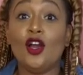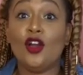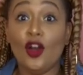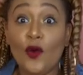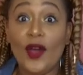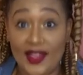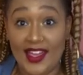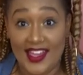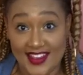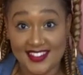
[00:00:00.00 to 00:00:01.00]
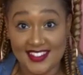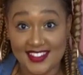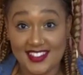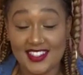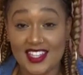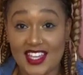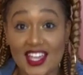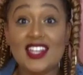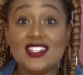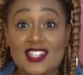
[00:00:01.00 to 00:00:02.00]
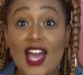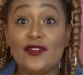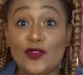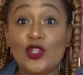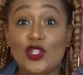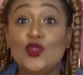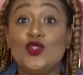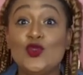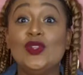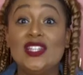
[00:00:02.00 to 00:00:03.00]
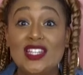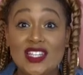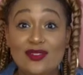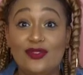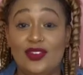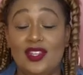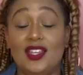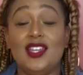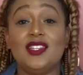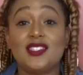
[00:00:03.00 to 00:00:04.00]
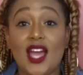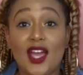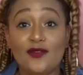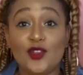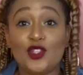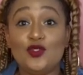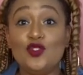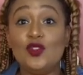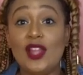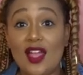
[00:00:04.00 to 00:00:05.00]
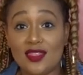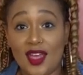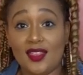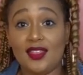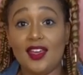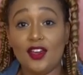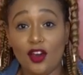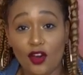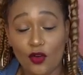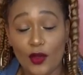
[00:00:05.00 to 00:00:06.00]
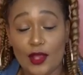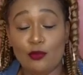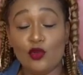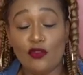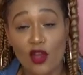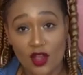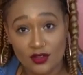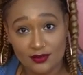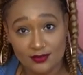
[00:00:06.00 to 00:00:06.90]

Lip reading: go ahead. It is time for you to leave. It is time for you to let that thing go and move on.